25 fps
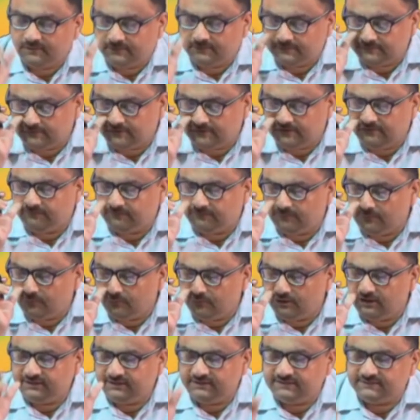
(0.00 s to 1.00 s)
So, if flow
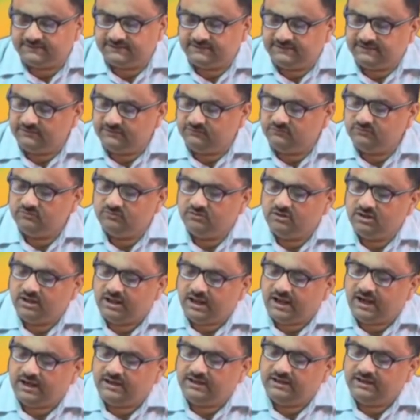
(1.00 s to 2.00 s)
rate is Q,
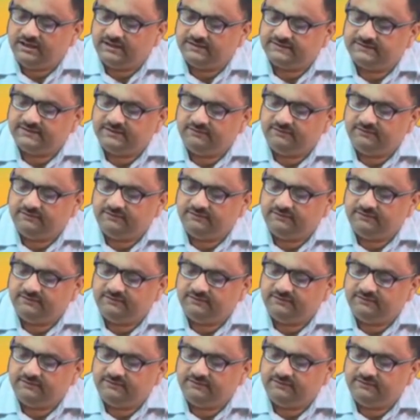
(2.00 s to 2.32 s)
and let us